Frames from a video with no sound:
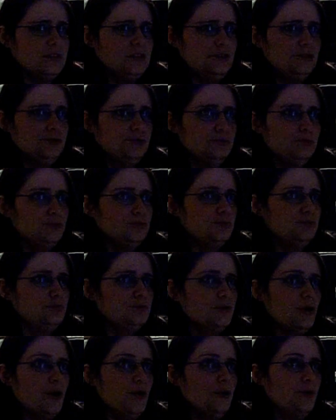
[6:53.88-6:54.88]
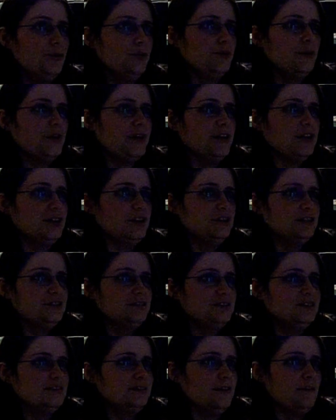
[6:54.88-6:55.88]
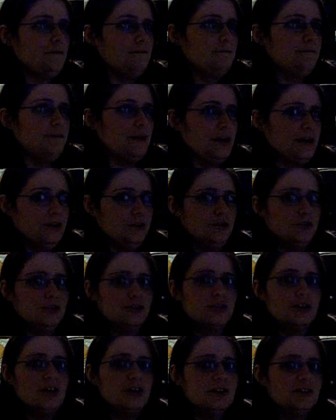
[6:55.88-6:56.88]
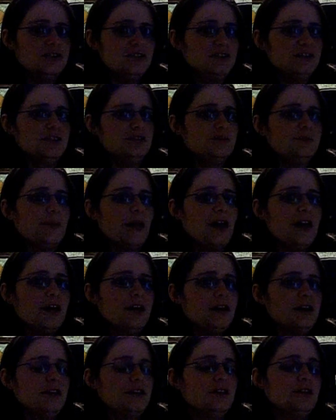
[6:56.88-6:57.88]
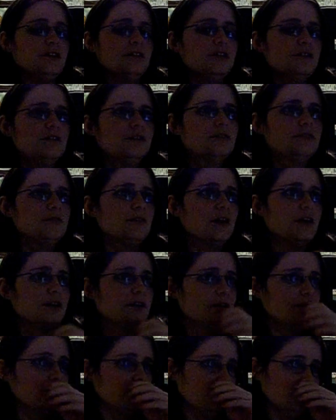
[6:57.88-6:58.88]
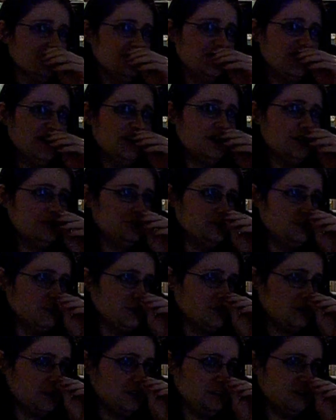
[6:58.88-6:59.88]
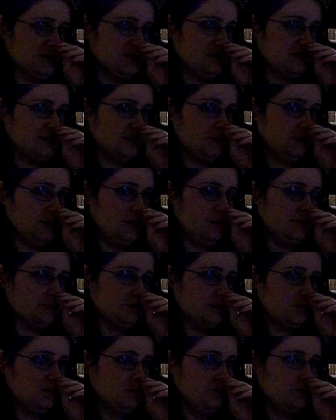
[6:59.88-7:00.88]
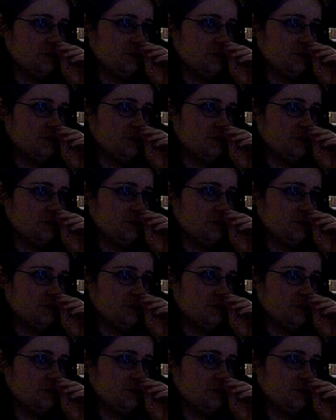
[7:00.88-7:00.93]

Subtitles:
you know that fire causes pain at an early age because, I mean,